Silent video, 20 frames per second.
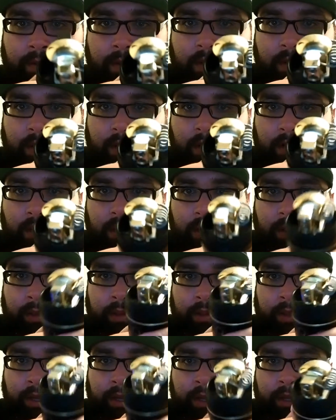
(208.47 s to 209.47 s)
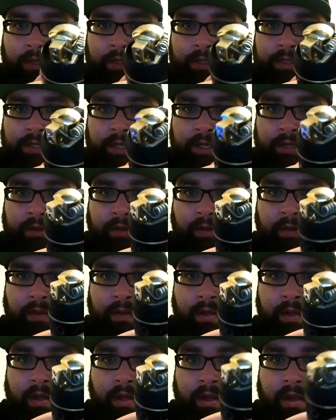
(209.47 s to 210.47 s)
thing in the center.
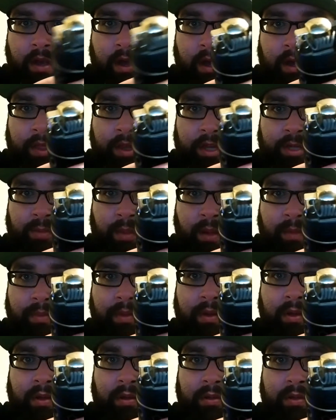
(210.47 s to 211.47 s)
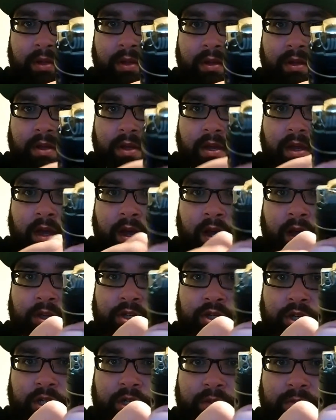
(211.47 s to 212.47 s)
There's my build, and
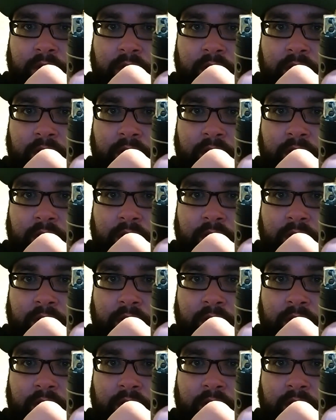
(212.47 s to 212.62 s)
trust me, it looks